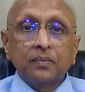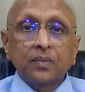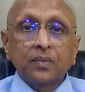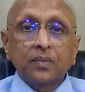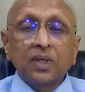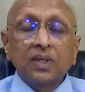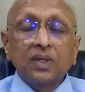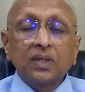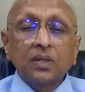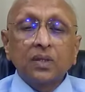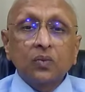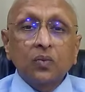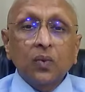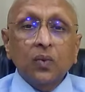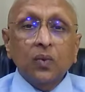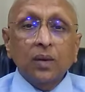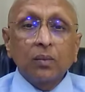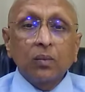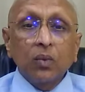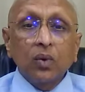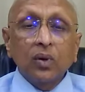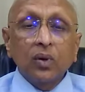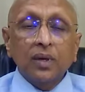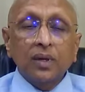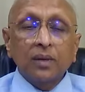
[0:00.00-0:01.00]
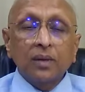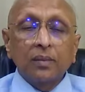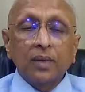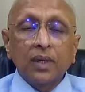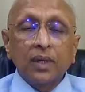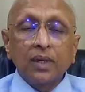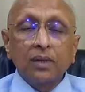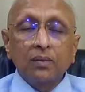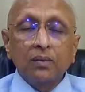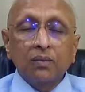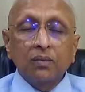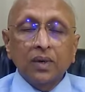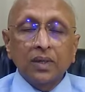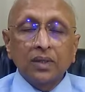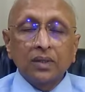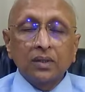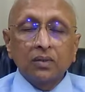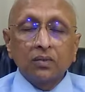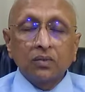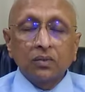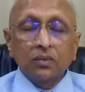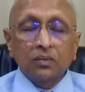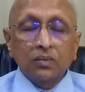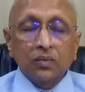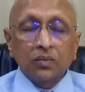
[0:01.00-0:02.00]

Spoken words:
This is one more remedy one